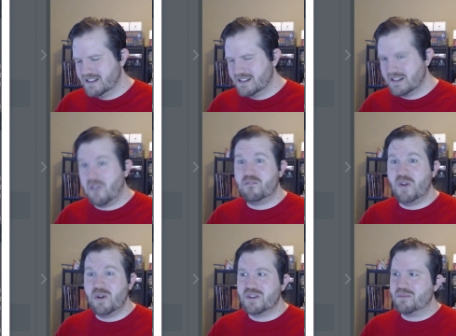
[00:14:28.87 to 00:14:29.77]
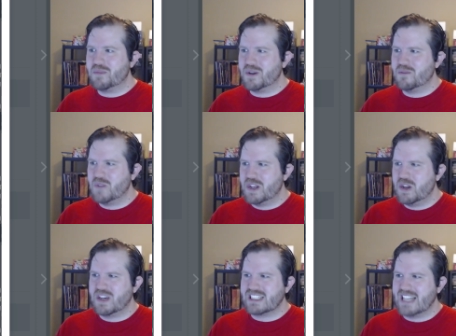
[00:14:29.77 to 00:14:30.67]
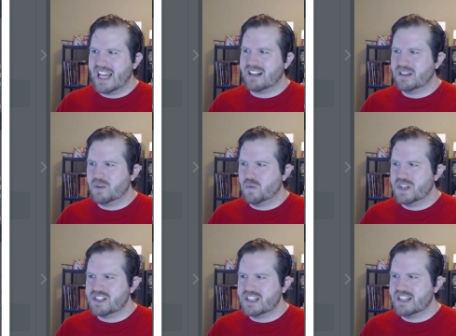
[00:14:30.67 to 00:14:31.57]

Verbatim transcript: phone number, we know exactly which